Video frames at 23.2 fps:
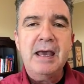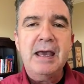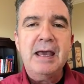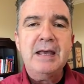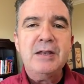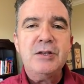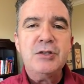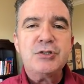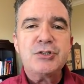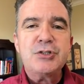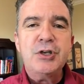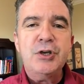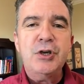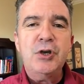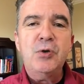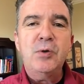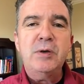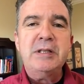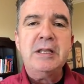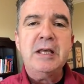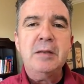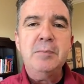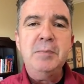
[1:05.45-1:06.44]
And so
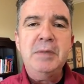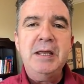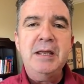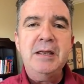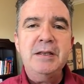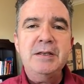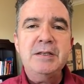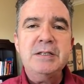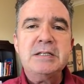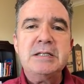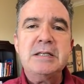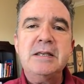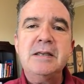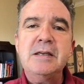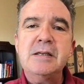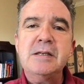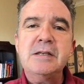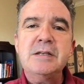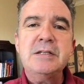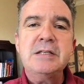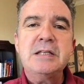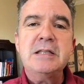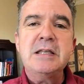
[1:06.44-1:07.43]
what that means
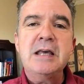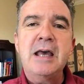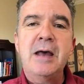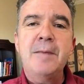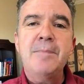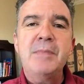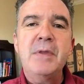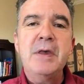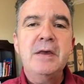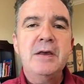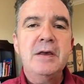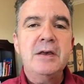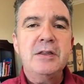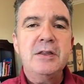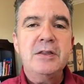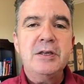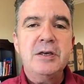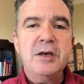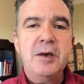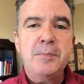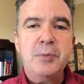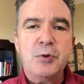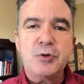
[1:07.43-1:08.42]
is that
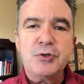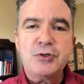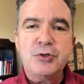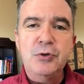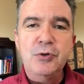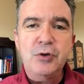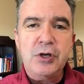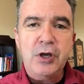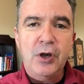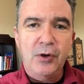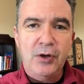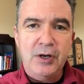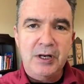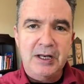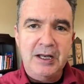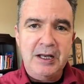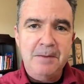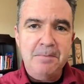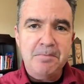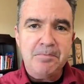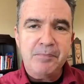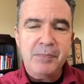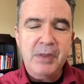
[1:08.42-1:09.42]
the person who coded
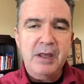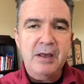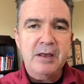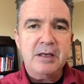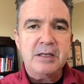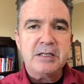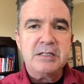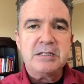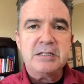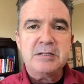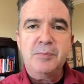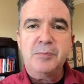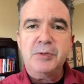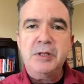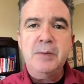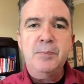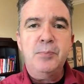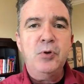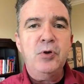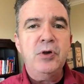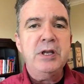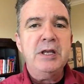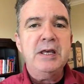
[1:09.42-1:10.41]
it simply
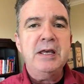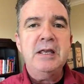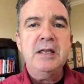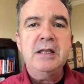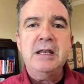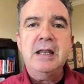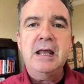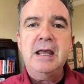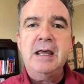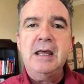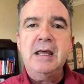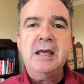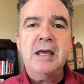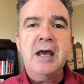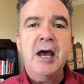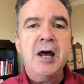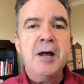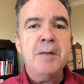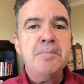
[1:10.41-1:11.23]
put in a